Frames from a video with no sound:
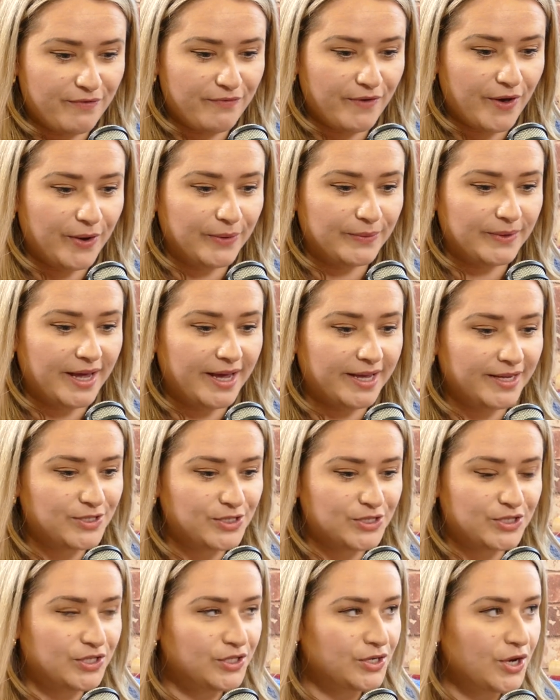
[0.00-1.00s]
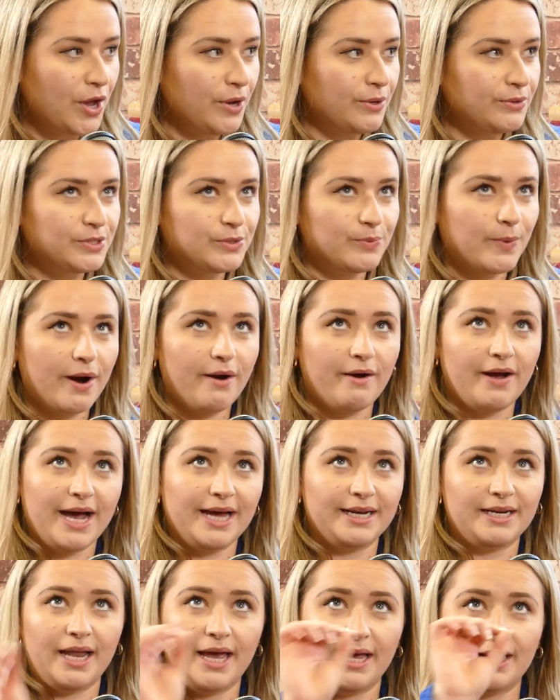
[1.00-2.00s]
phone, like just in notes where I
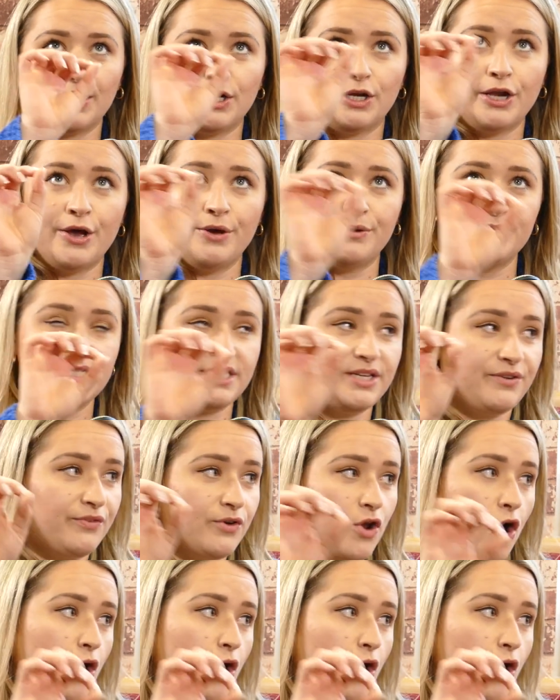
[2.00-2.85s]
had like loads of different